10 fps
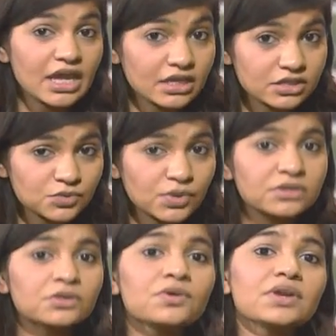It is
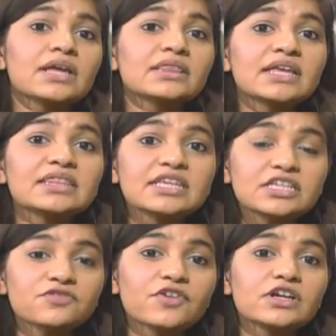worth noting that
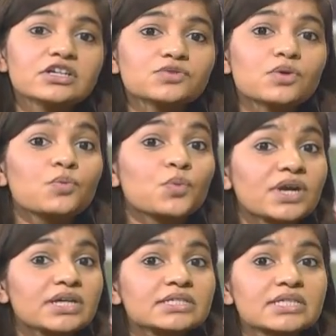these figures were
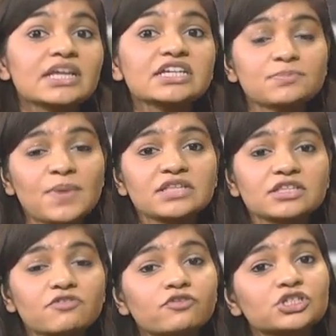worse than
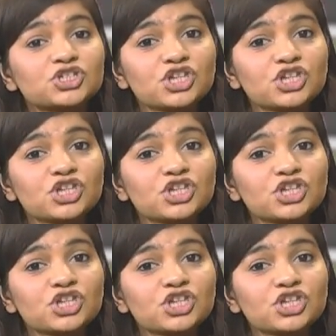expected for